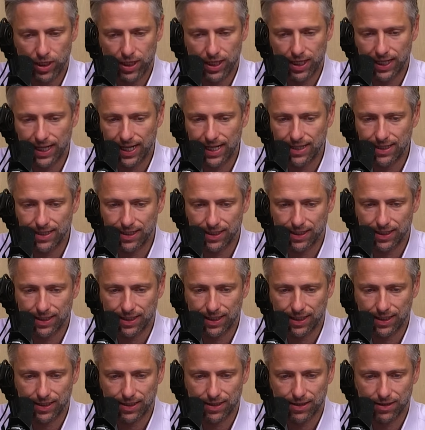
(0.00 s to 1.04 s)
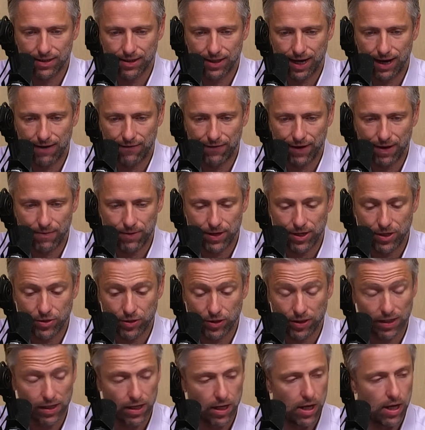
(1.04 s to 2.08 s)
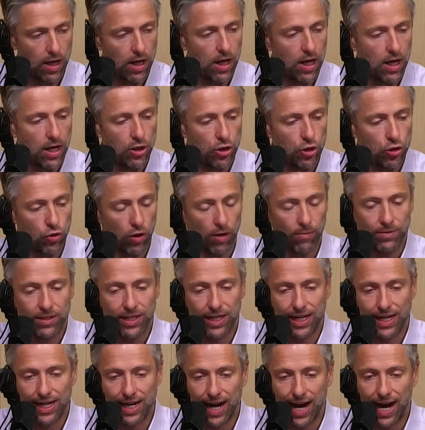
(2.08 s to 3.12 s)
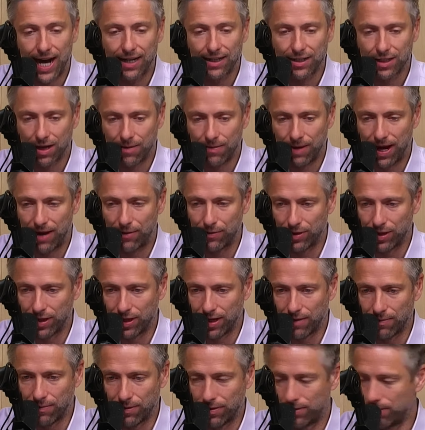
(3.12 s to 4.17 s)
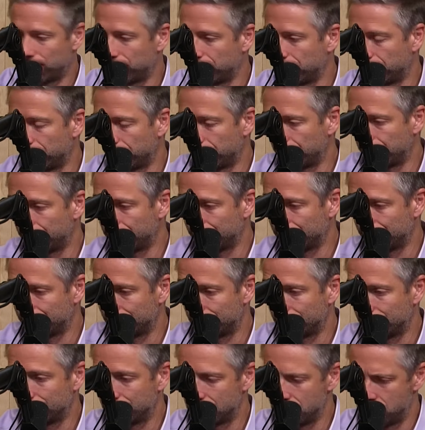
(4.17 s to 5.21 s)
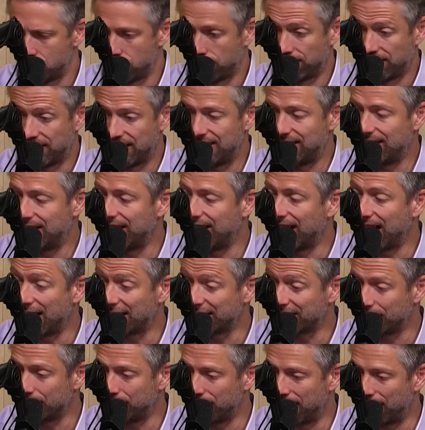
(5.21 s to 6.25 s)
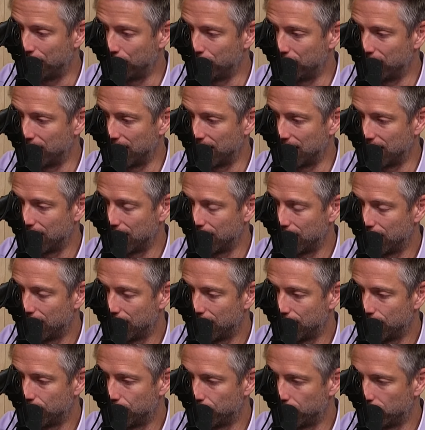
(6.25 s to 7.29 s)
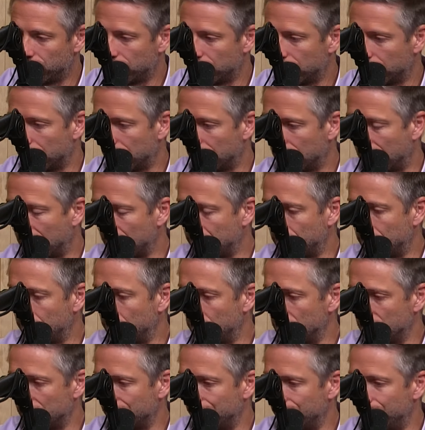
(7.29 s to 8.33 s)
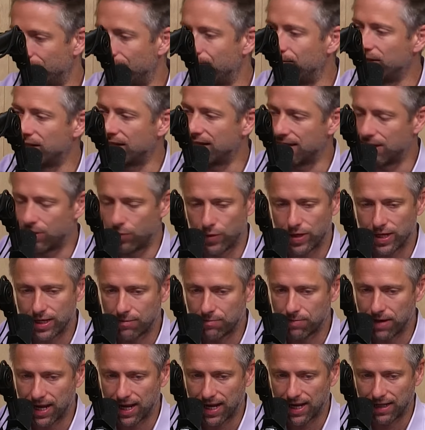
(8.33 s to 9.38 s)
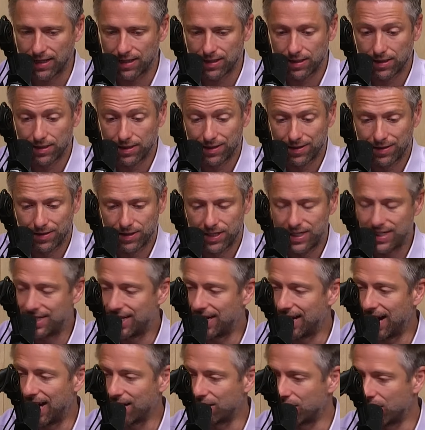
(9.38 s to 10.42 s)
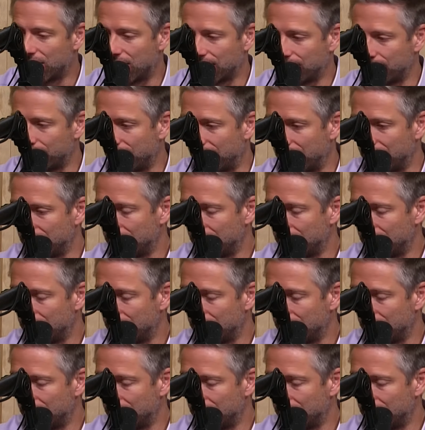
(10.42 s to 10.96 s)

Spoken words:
What do you think? 866-95-PATRIOT. Trump did not come out with a number. He did not come out with a 15-week ban. He did not talk